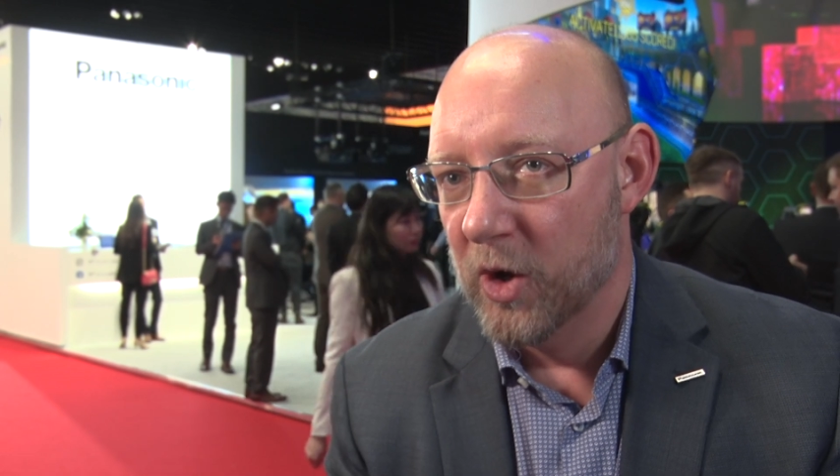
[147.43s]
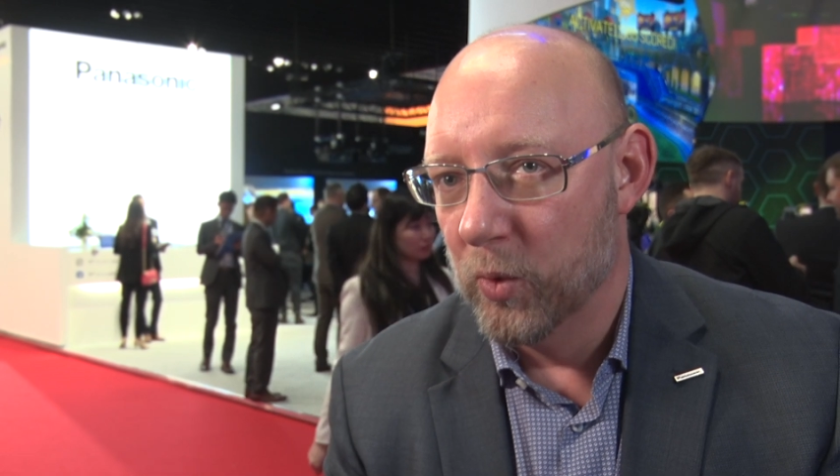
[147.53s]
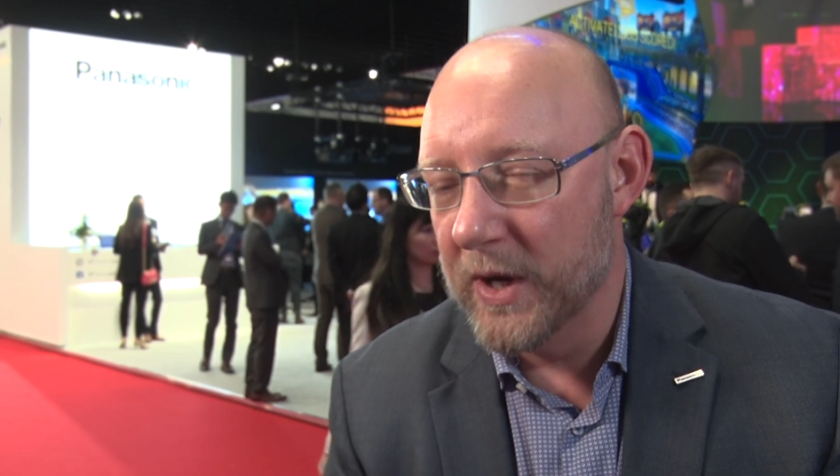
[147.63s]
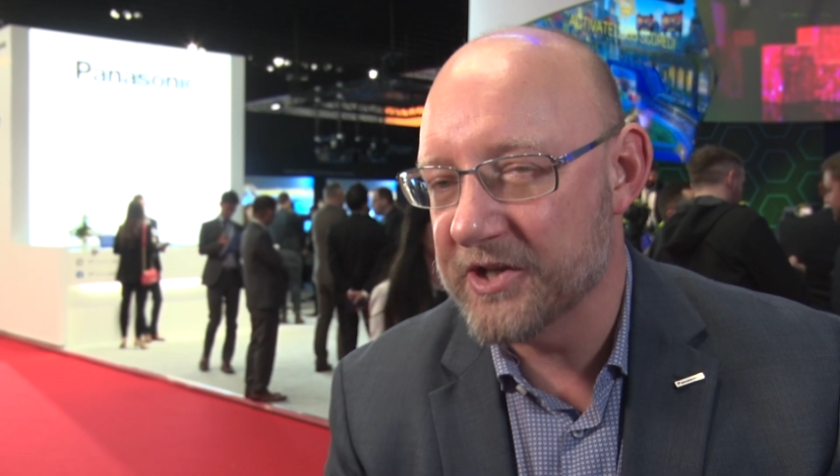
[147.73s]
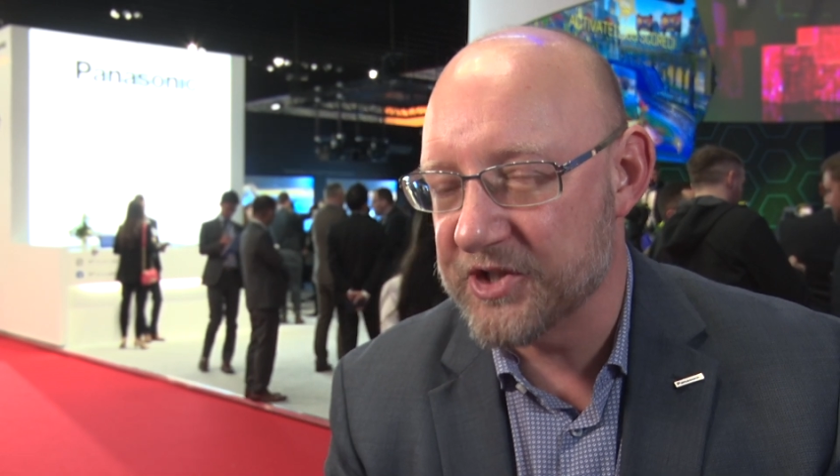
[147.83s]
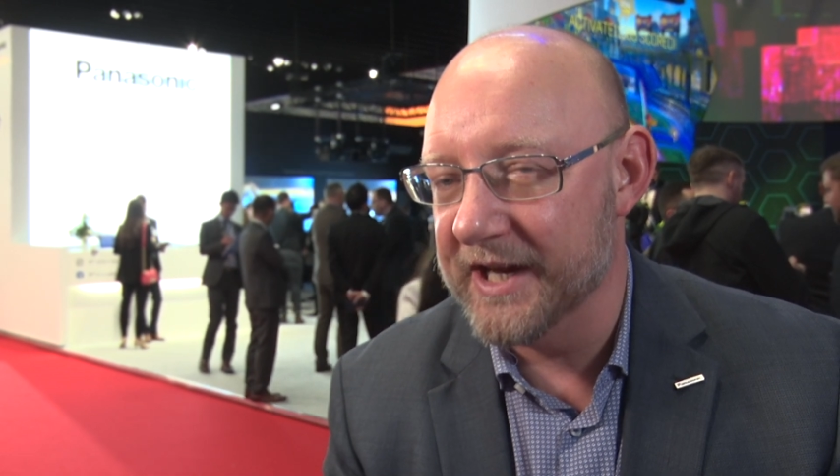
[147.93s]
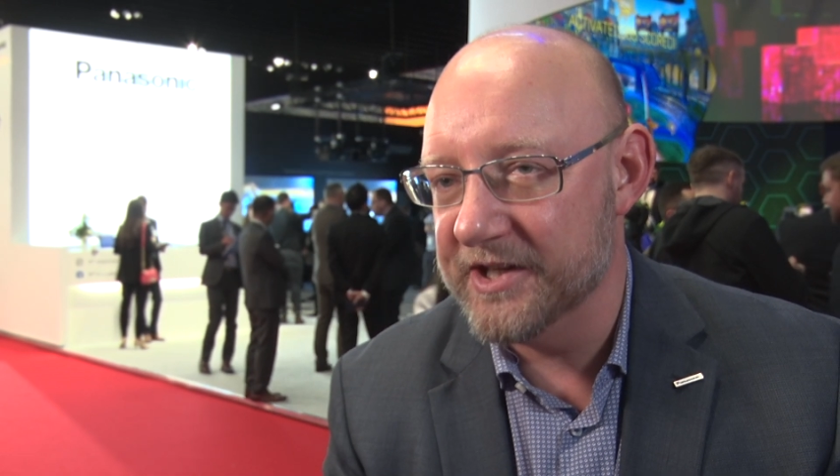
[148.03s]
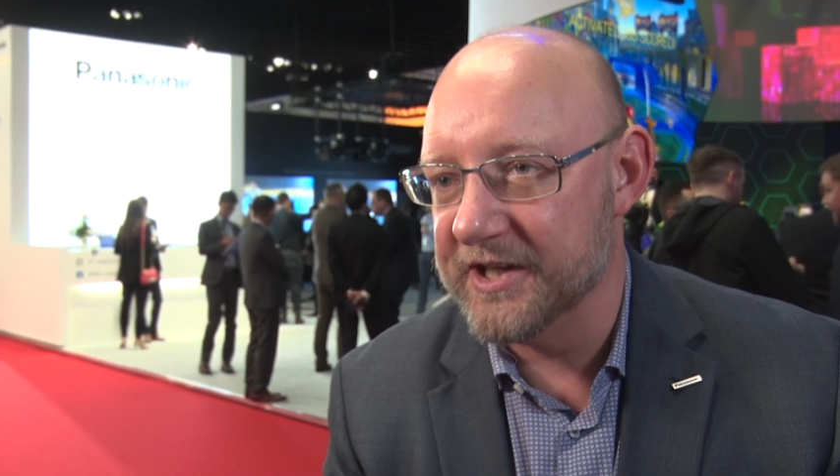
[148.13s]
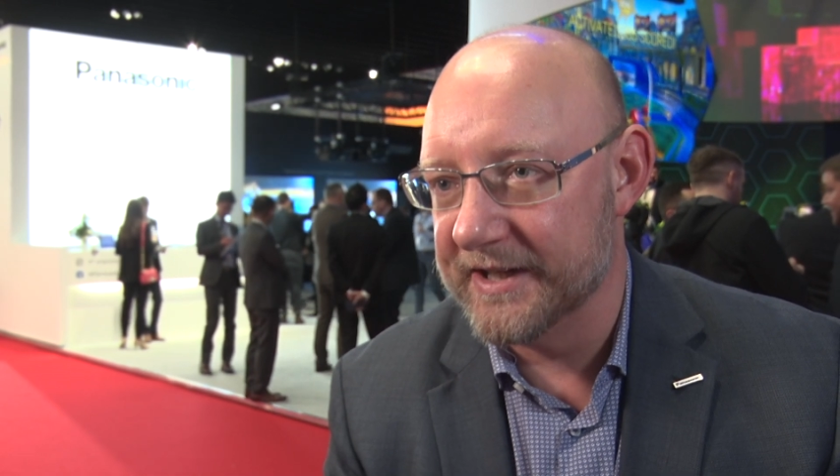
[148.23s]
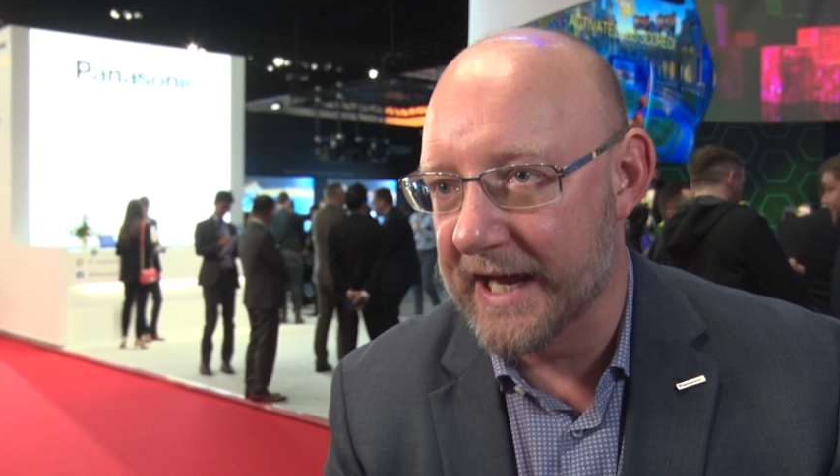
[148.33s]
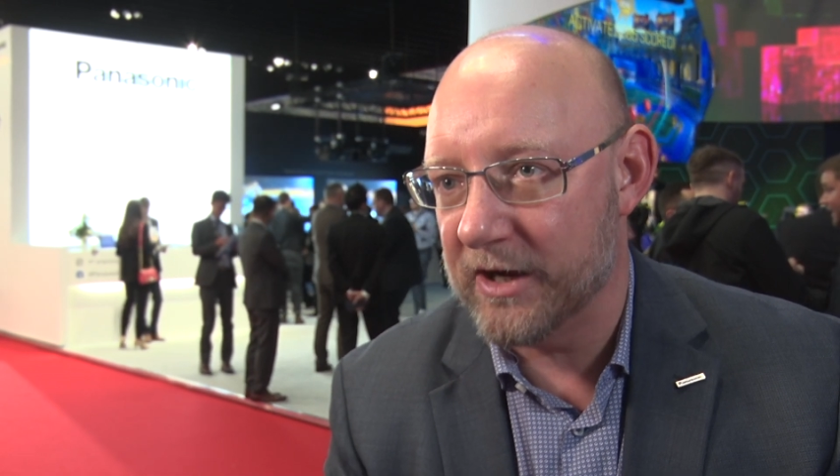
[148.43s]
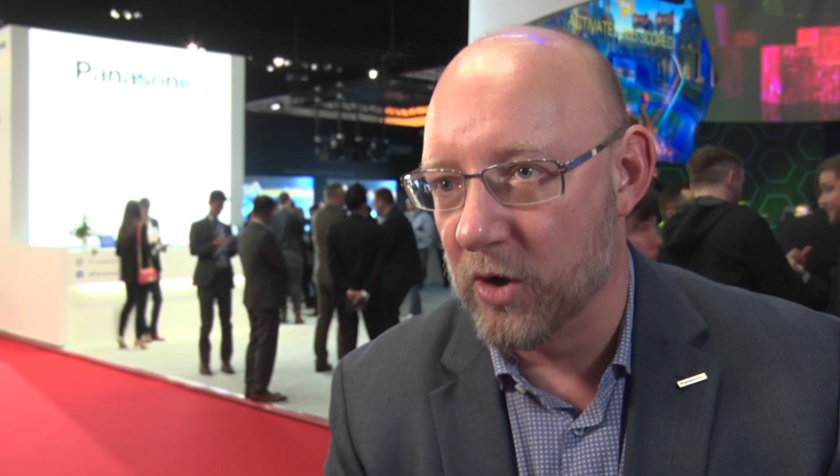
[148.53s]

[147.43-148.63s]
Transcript: We are changing that